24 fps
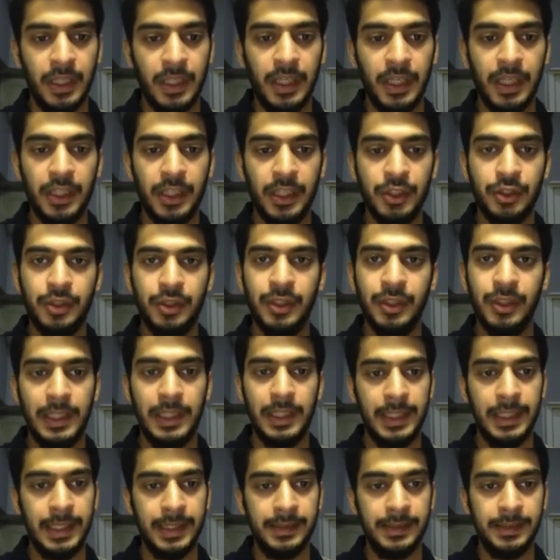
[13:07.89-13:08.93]
Ich
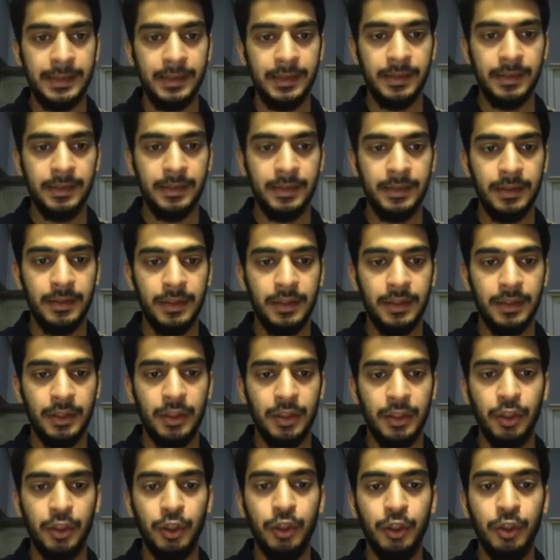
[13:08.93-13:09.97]
lese,
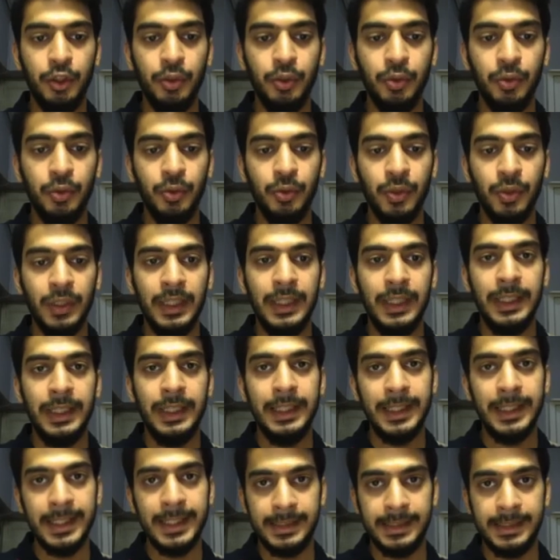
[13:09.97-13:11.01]
du
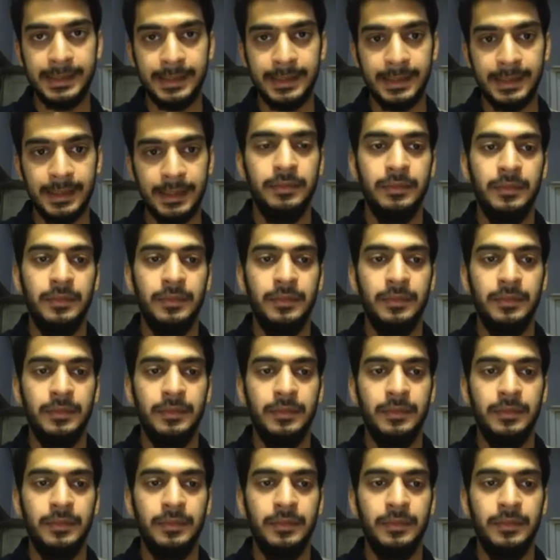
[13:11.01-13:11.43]
liest.